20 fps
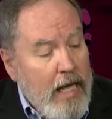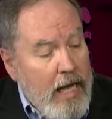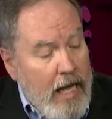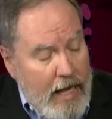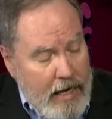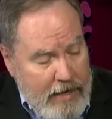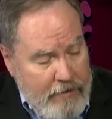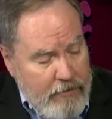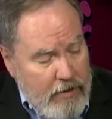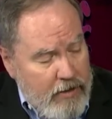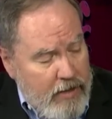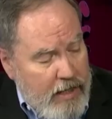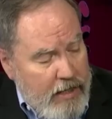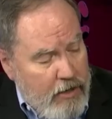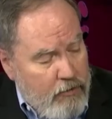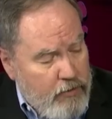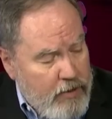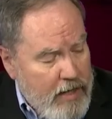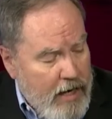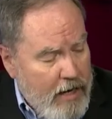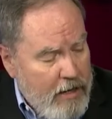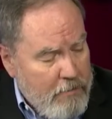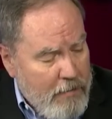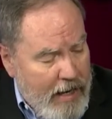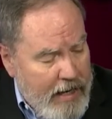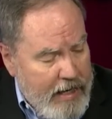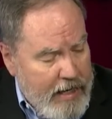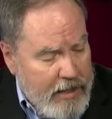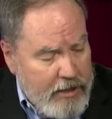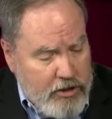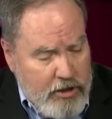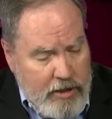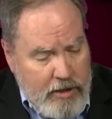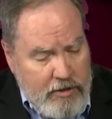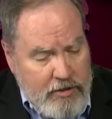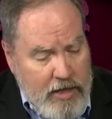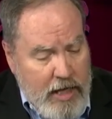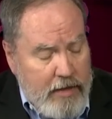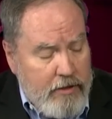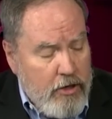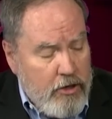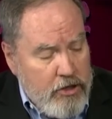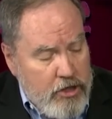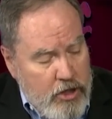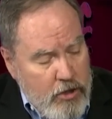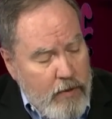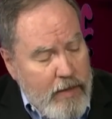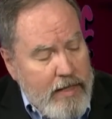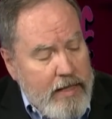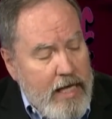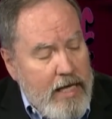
And even the retired mining engineer said they're doing